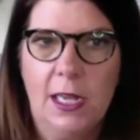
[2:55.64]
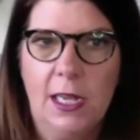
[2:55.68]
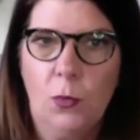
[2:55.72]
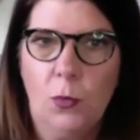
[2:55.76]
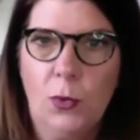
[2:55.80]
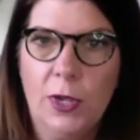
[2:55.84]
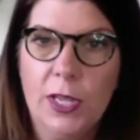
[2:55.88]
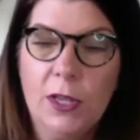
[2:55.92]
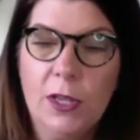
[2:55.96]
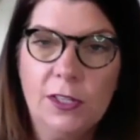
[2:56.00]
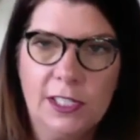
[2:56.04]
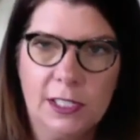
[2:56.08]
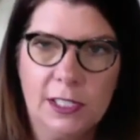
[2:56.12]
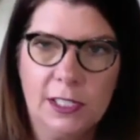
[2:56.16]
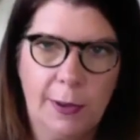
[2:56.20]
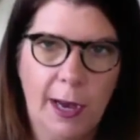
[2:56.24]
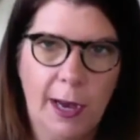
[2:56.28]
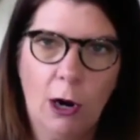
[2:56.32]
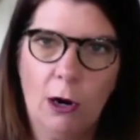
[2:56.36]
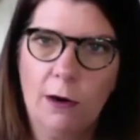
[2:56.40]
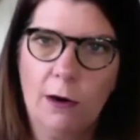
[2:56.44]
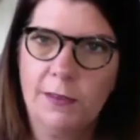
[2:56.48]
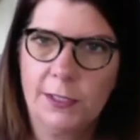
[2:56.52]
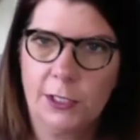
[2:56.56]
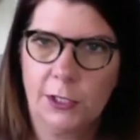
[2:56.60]
use the
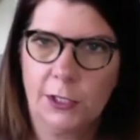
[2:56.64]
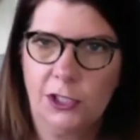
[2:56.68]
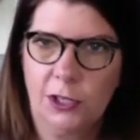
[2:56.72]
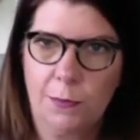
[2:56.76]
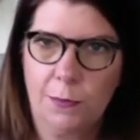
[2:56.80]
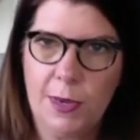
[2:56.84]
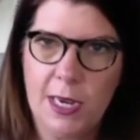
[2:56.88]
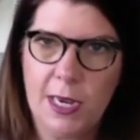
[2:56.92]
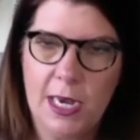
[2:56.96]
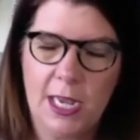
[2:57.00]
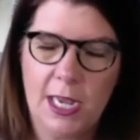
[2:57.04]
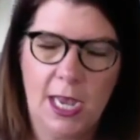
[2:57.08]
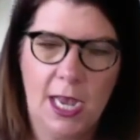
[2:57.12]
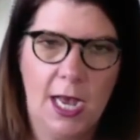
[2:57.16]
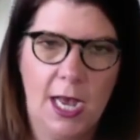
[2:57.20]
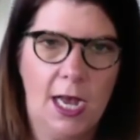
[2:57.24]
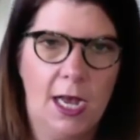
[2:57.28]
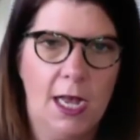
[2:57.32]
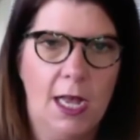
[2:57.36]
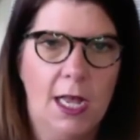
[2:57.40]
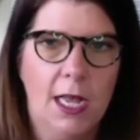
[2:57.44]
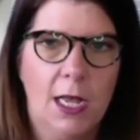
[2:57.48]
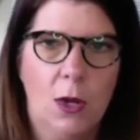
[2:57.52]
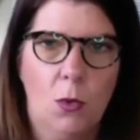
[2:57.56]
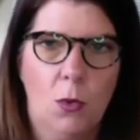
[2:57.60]
power of social
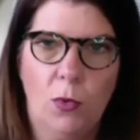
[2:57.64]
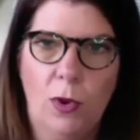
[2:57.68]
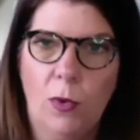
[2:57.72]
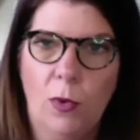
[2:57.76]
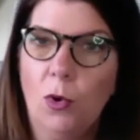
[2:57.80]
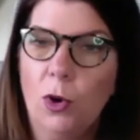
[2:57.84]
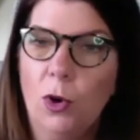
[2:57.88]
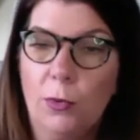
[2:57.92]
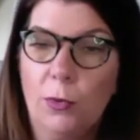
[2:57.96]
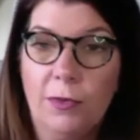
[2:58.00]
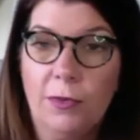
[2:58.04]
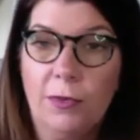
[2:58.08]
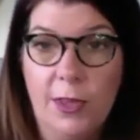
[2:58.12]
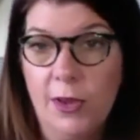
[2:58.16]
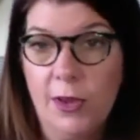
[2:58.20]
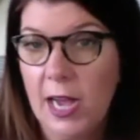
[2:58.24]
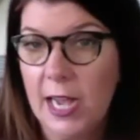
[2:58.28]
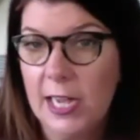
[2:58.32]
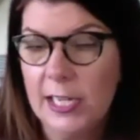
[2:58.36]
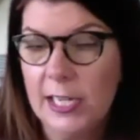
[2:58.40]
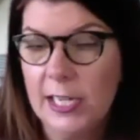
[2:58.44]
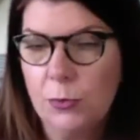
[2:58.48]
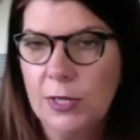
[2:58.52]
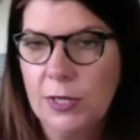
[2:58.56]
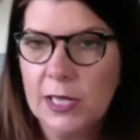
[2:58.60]
media. We work with you
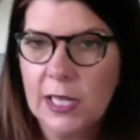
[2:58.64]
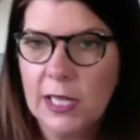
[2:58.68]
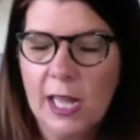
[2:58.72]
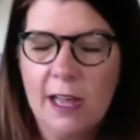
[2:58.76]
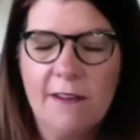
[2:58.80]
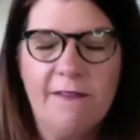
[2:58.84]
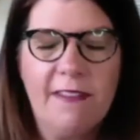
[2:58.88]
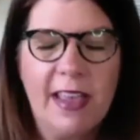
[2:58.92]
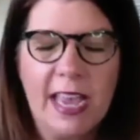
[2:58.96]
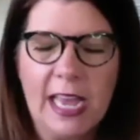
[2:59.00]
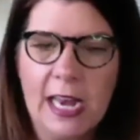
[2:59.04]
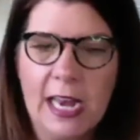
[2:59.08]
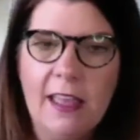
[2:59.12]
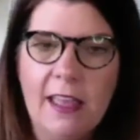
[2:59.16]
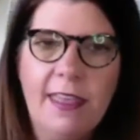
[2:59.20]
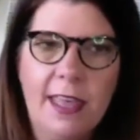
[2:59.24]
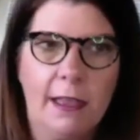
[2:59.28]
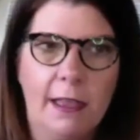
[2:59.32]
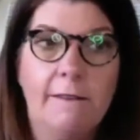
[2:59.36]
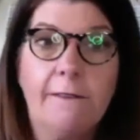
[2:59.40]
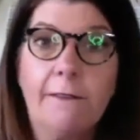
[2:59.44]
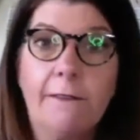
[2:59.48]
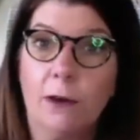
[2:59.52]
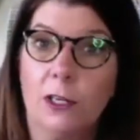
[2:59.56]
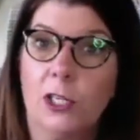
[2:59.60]
guys. We love
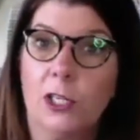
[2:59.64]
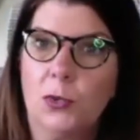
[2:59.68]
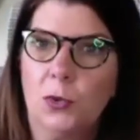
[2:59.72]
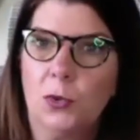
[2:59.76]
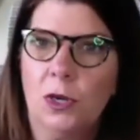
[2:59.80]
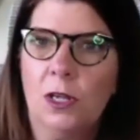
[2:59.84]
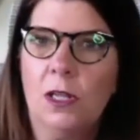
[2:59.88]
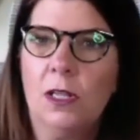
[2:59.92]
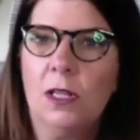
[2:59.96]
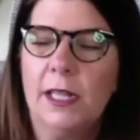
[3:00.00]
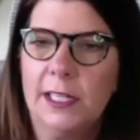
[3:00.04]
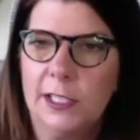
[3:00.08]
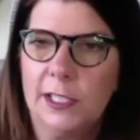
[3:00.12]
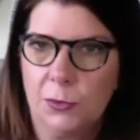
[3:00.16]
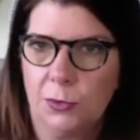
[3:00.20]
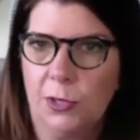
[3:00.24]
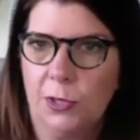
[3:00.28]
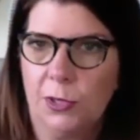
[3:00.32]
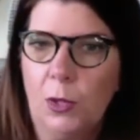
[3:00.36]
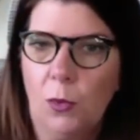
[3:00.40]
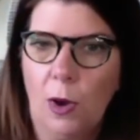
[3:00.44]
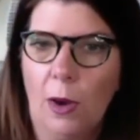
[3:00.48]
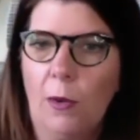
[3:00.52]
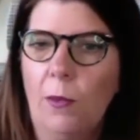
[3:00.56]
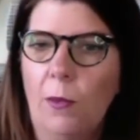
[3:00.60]
anything virtual is
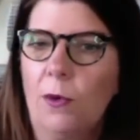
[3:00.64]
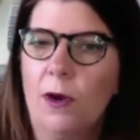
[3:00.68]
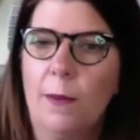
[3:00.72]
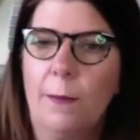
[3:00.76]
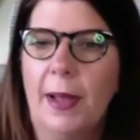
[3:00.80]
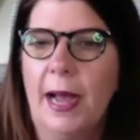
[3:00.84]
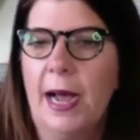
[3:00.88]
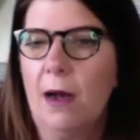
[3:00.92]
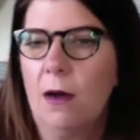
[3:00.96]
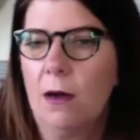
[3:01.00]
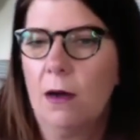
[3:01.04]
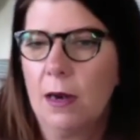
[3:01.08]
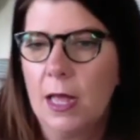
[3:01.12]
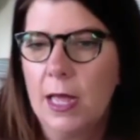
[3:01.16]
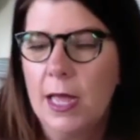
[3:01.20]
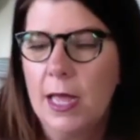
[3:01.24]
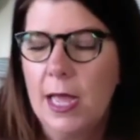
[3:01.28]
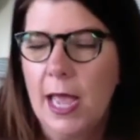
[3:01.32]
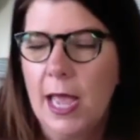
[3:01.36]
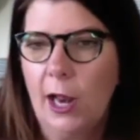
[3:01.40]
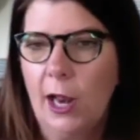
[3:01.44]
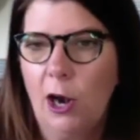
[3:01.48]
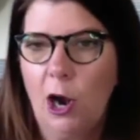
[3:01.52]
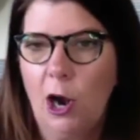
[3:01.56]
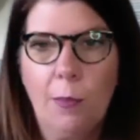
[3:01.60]
really what we're about.
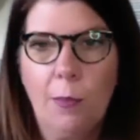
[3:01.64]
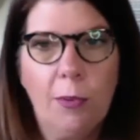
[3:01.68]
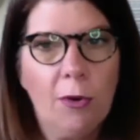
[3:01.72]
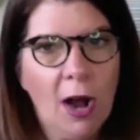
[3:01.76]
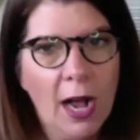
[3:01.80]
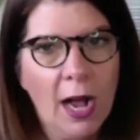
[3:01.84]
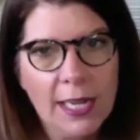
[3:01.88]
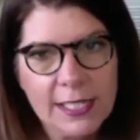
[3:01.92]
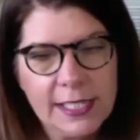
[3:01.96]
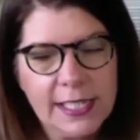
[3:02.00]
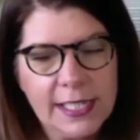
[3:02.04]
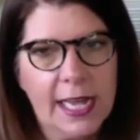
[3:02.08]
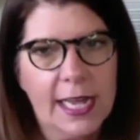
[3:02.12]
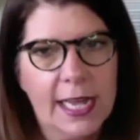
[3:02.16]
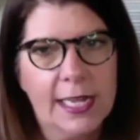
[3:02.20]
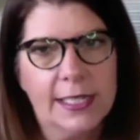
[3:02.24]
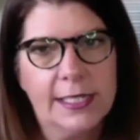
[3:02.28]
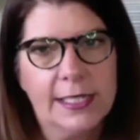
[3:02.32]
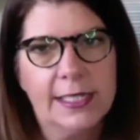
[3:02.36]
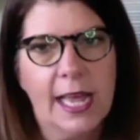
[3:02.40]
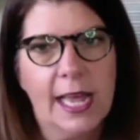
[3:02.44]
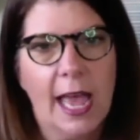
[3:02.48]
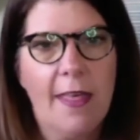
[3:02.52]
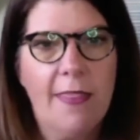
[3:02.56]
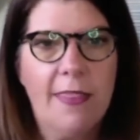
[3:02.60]
And our
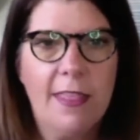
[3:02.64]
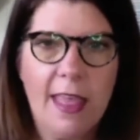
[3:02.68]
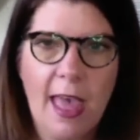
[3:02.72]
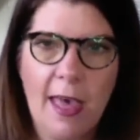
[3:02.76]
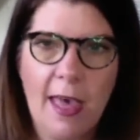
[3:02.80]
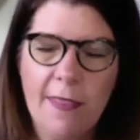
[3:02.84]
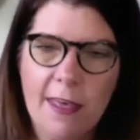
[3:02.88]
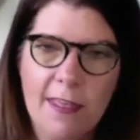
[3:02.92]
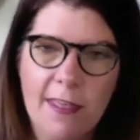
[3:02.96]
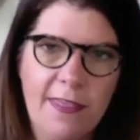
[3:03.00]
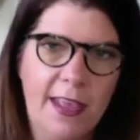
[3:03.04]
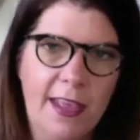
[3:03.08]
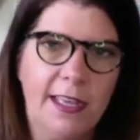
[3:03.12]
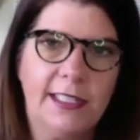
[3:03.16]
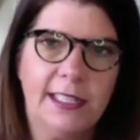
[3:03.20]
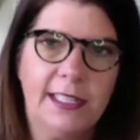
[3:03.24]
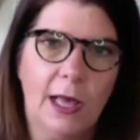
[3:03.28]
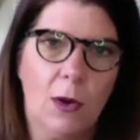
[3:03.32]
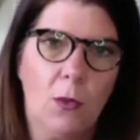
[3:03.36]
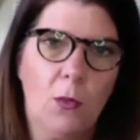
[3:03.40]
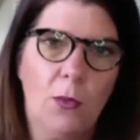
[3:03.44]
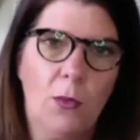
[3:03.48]
process and the things that